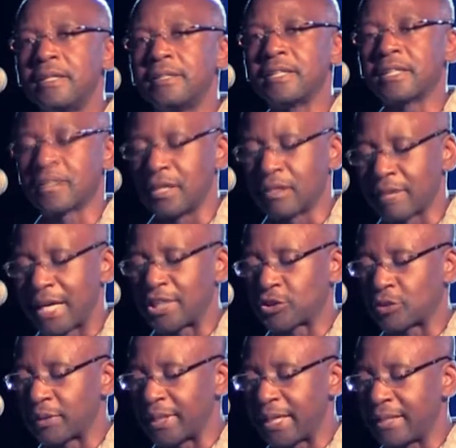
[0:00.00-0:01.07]
to
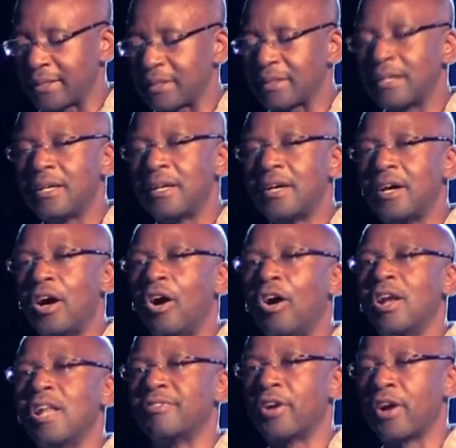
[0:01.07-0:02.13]
congratulate
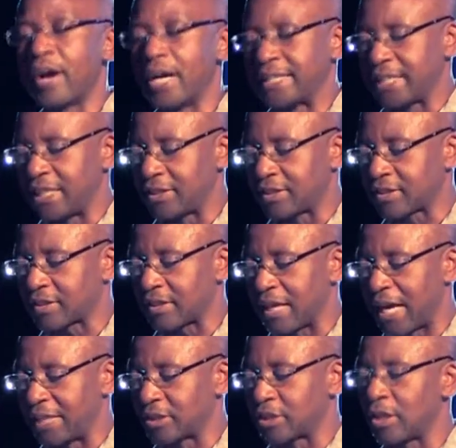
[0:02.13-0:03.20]
all of our artists
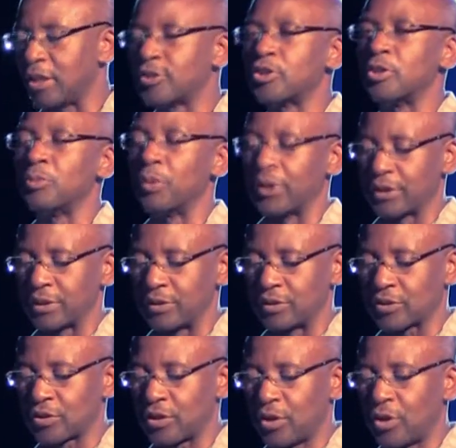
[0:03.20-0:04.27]
and cultural
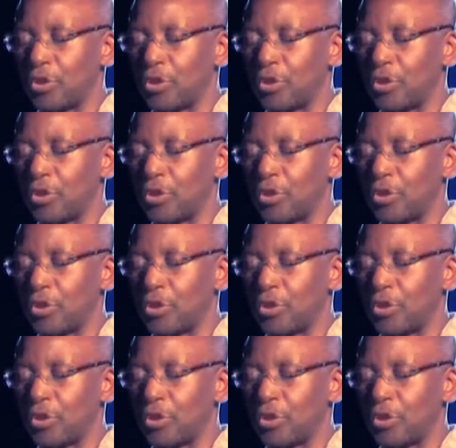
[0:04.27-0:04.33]
workers